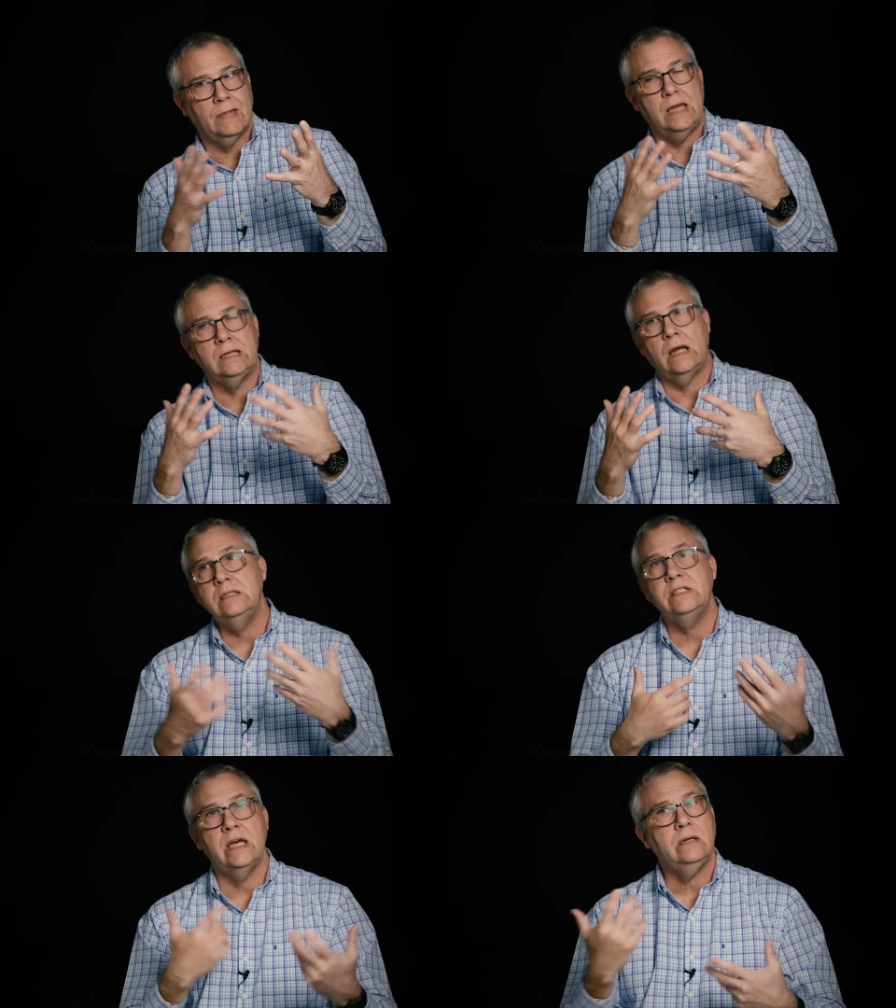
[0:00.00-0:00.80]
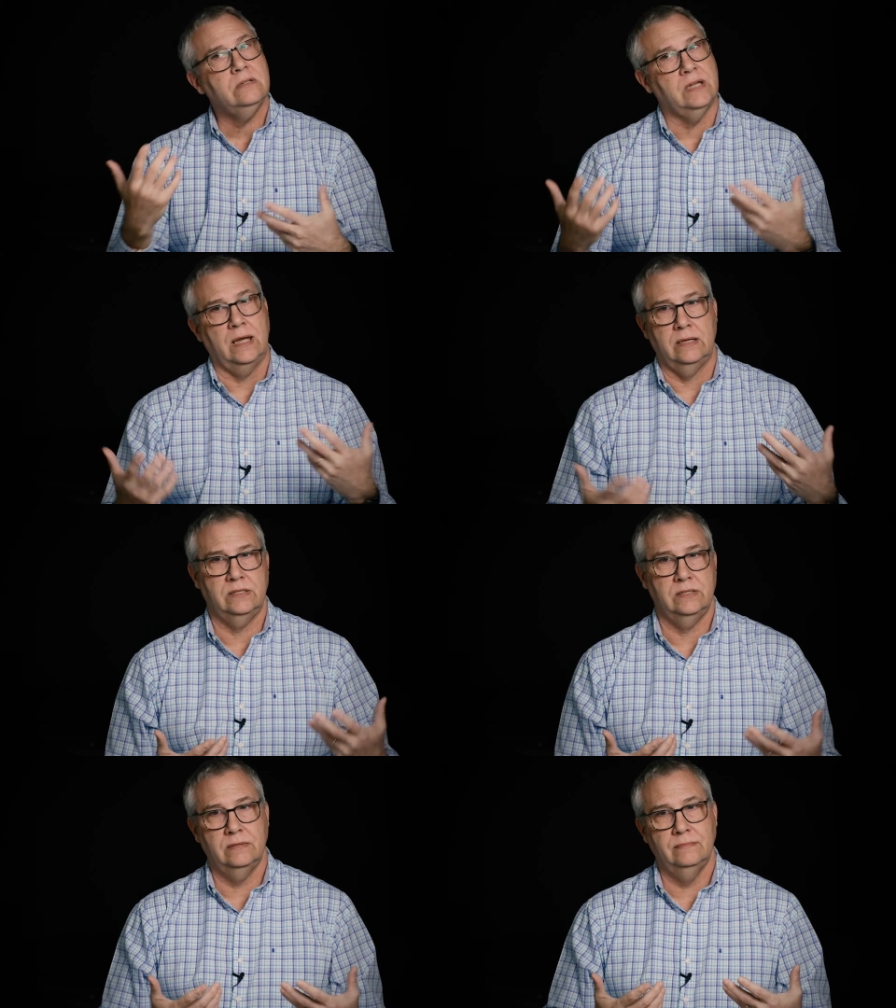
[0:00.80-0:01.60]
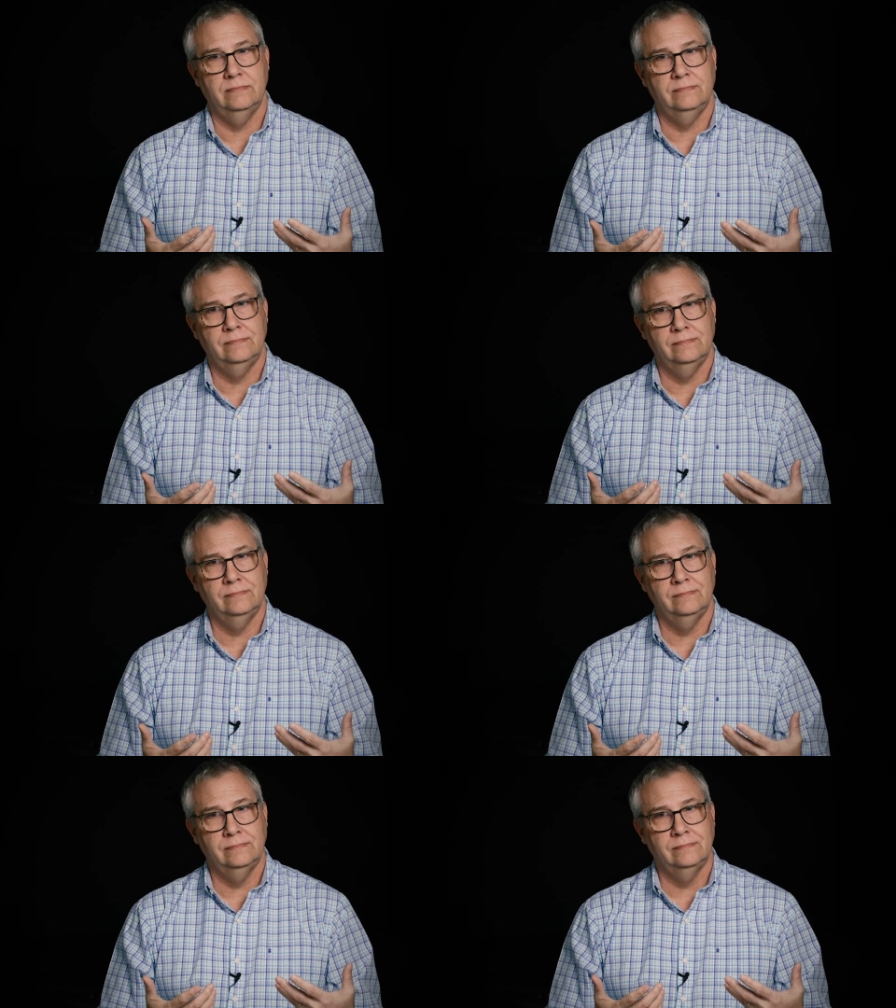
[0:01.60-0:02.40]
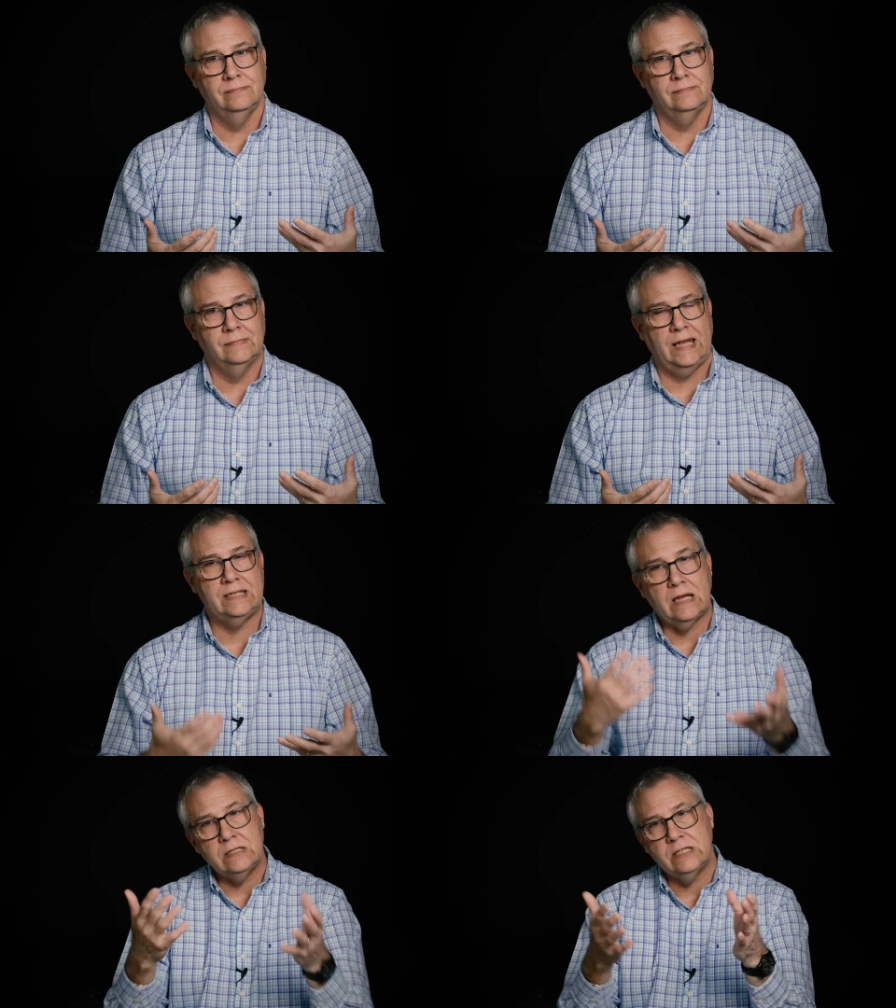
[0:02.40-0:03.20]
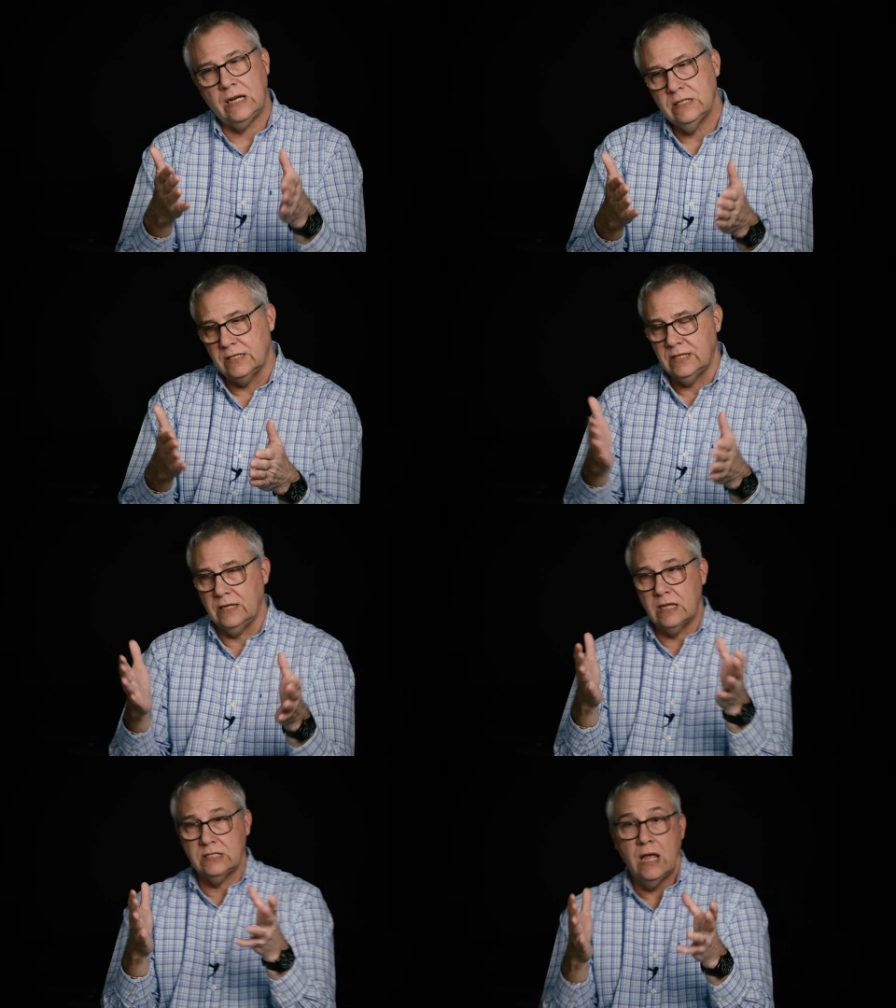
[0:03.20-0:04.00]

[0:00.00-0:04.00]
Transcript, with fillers: it unsettles us. It unsettles us because